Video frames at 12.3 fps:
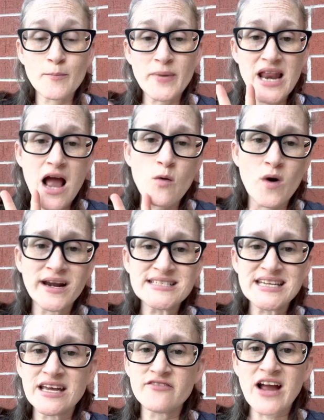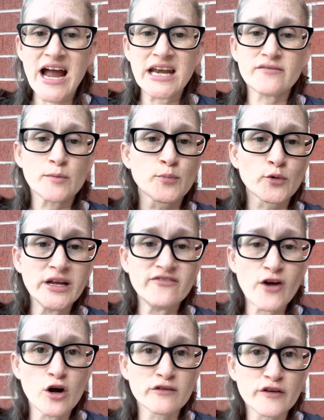but I wanted to give kind of a brief
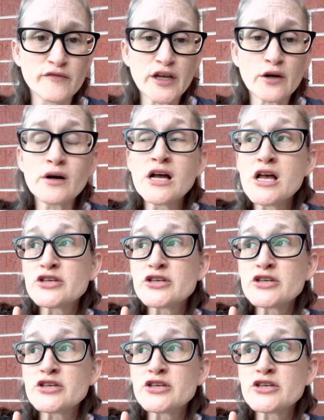overview